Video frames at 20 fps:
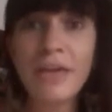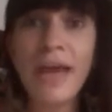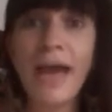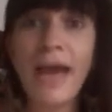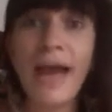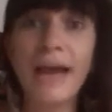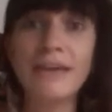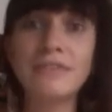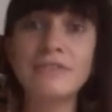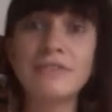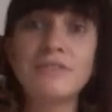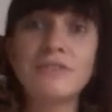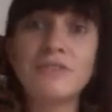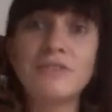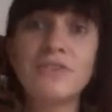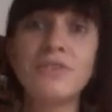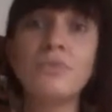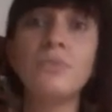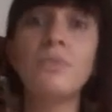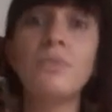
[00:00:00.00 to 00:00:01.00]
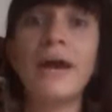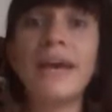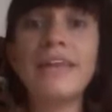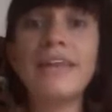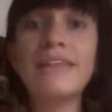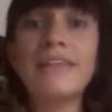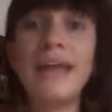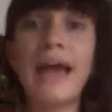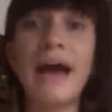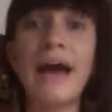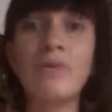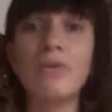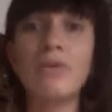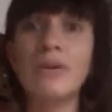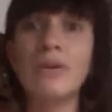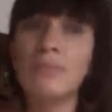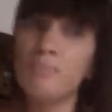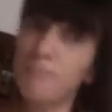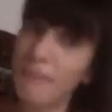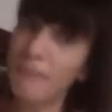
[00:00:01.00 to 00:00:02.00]
And so the way that
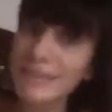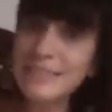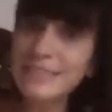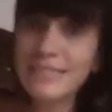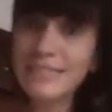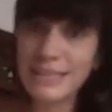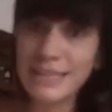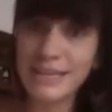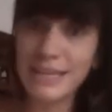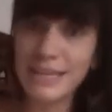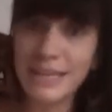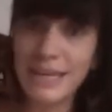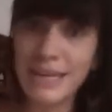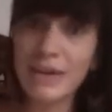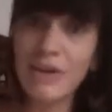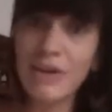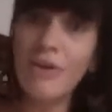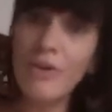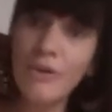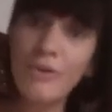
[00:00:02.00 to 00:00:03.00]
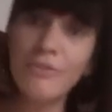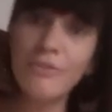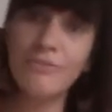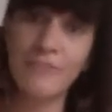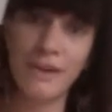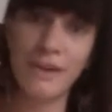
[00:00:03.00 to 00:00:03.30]
our masculinity or